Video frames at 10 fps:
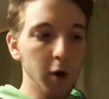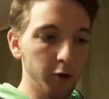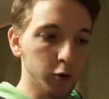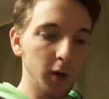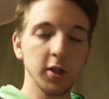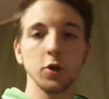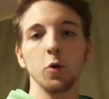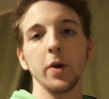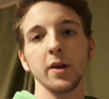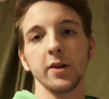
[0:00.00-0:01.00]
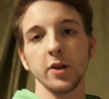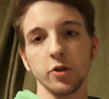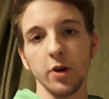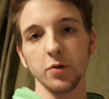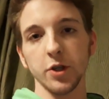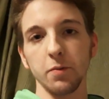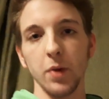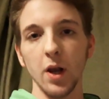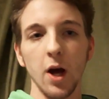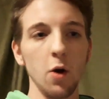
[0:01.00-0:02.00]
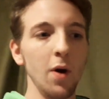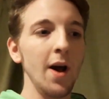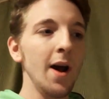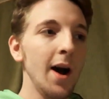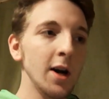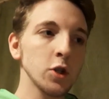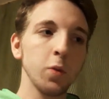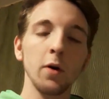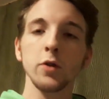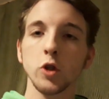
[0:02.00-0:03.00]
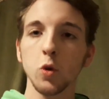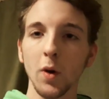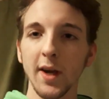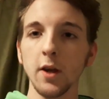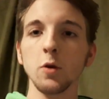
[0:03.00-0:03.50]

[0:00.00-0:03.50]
Both Twitters will be in the description below, as will the tweet.